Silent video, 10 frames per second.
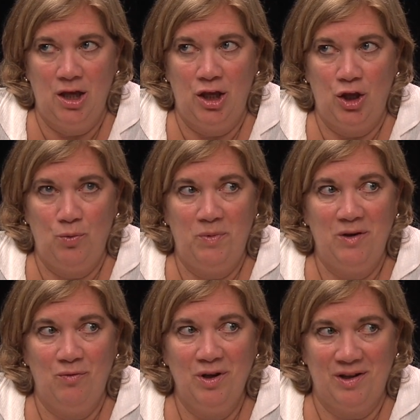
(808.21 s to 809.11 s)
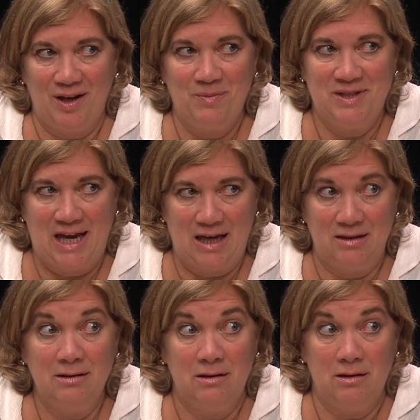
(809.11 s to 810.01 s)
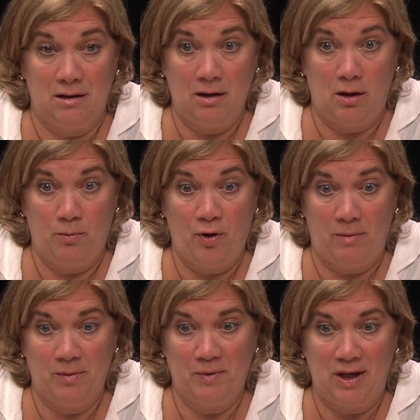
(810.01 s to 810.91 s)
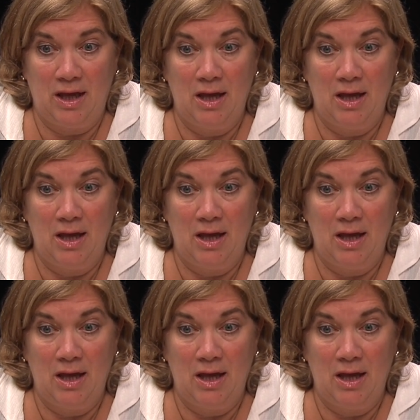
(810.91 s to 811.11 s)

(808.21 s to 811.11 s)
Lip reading: you'd be really upset, probably.